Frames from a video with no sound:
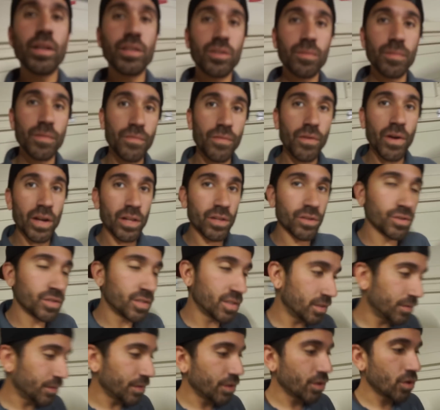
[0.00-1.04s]
so before I close
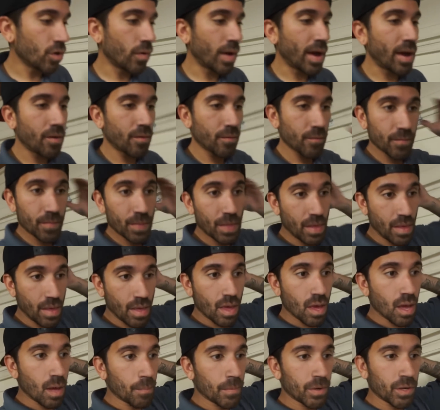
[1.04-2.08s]
this video out,
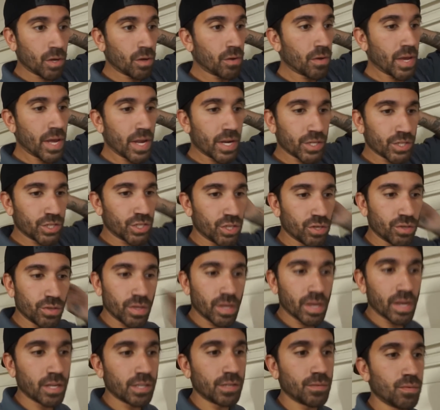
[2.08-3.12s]
I'm going to go ahead and show you
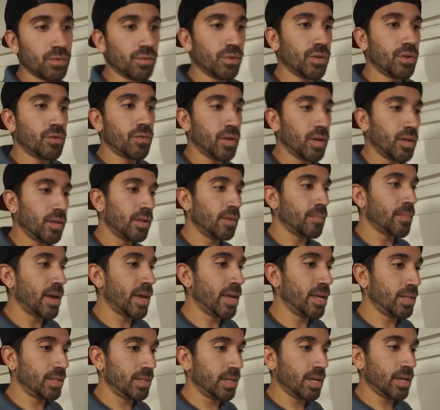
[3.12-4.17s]
guys really quickly my
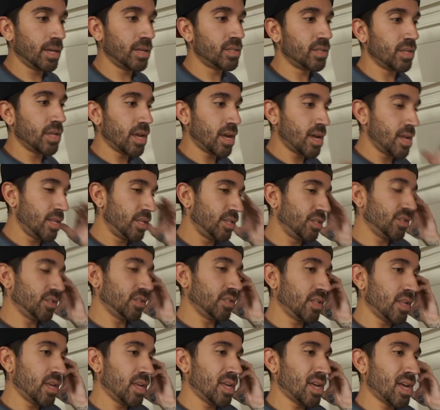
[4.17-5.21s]
intakes. Yeah, it's
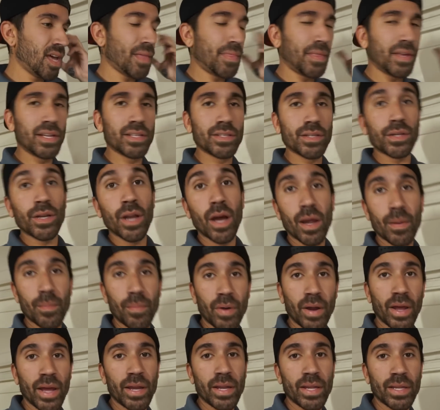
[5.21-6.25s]
just a, I think it's a
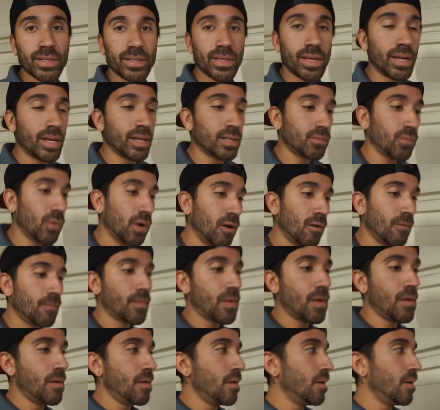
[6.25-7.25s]
non-brand intake as well.